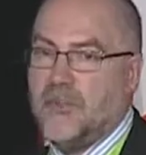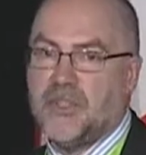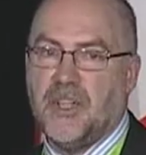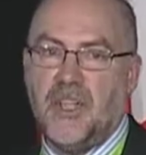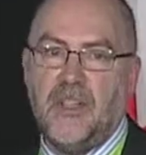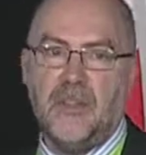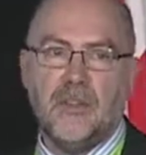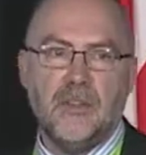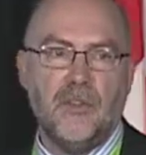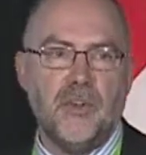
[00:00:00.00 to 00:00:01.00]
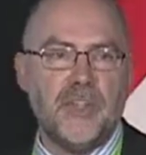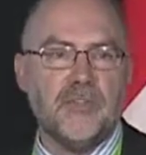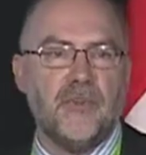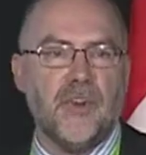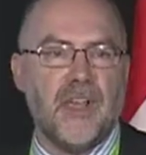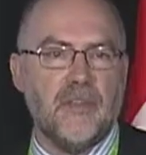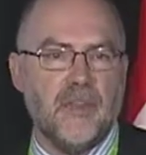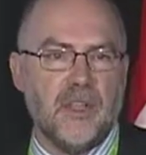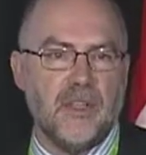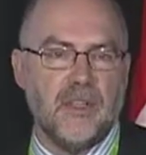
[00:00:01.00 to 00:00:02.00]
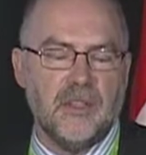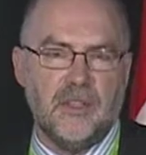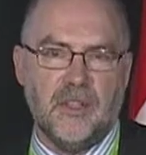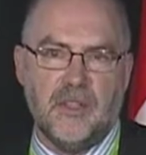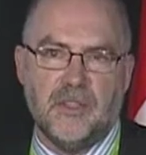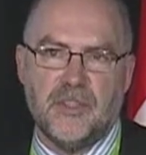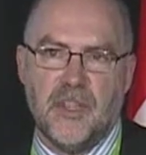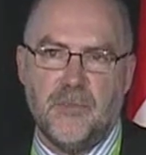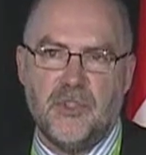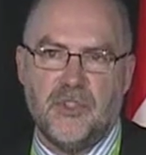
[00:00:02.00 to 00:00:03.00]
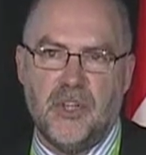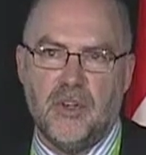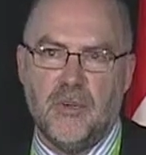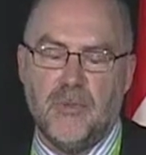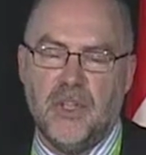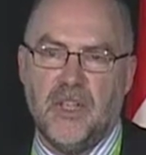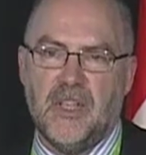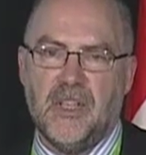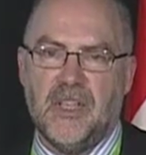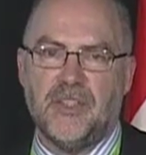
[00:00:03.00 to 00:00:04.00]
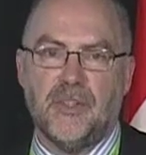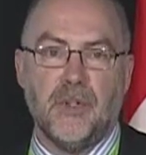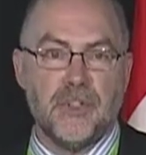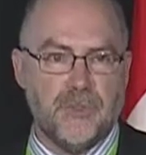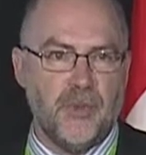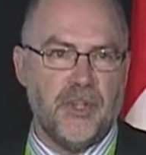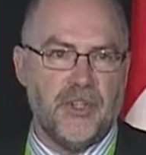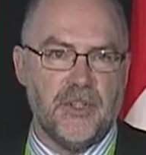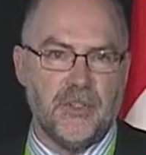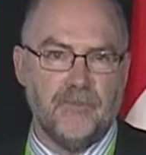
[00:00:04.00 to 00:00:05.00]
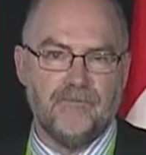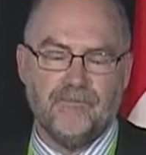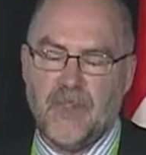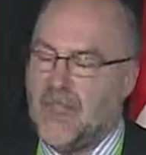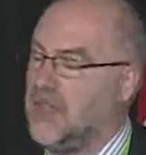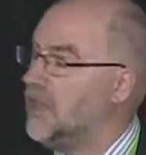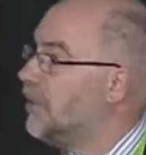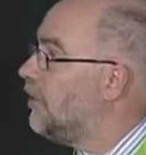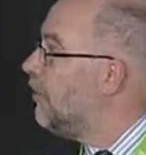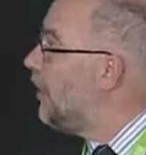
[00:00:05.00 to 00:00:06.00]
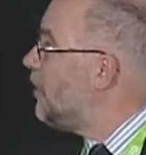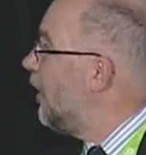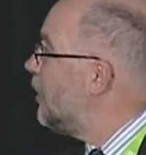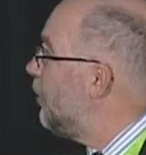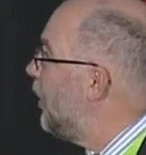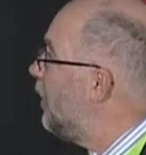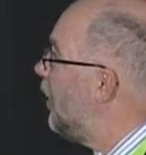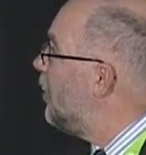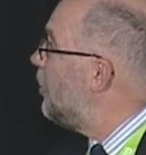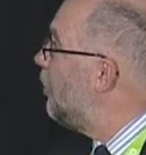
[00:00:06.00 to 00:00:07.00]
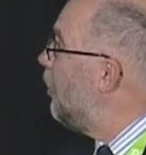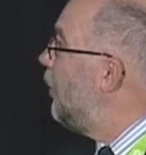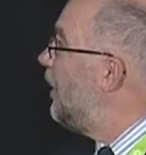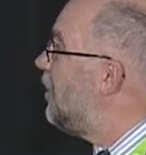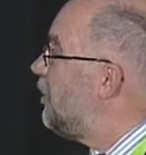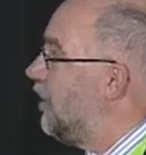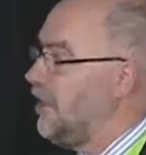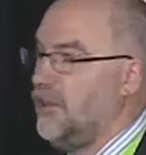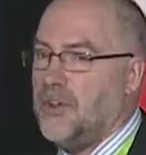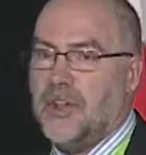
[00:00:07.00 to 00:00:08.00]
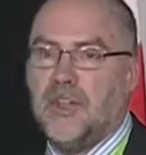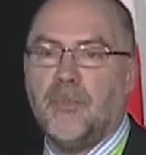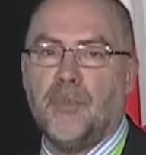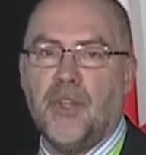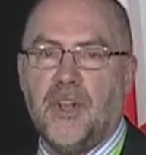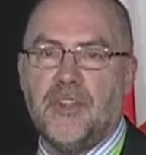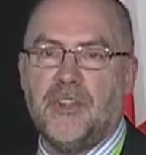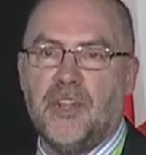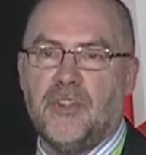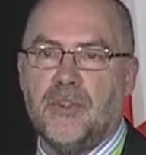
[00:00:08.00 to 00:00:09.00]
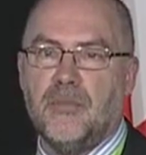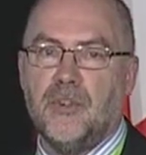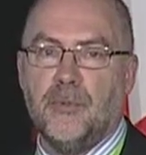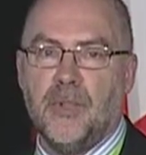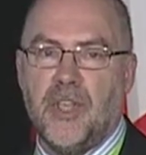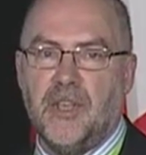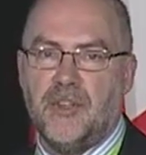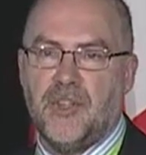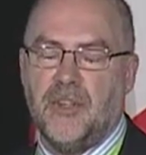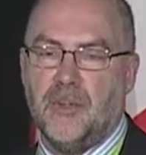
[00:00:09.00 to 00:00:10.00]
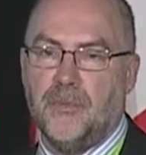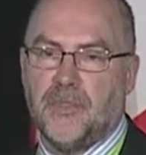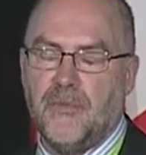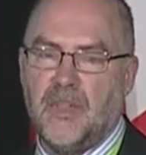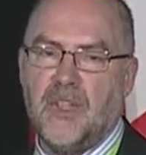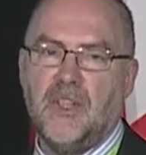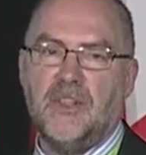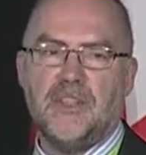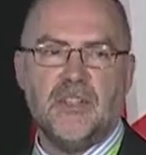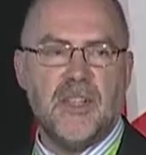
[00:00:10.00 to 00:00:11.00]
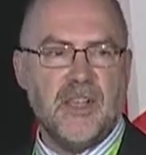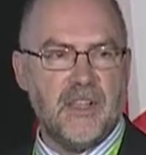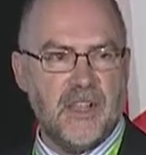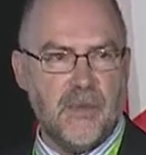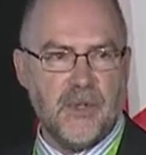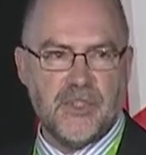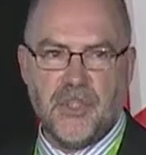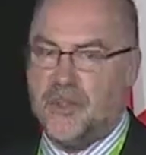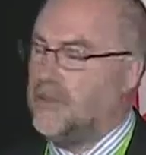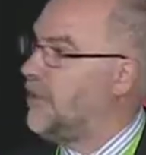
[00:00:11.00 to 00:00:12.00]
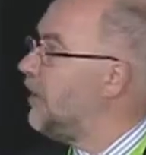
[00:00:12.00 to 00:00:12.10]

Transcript: obviously, the reason for having the salmon genome is to exploit it. First exploitation will be to study the rediploidization of duplicated genomes. This is the academic side of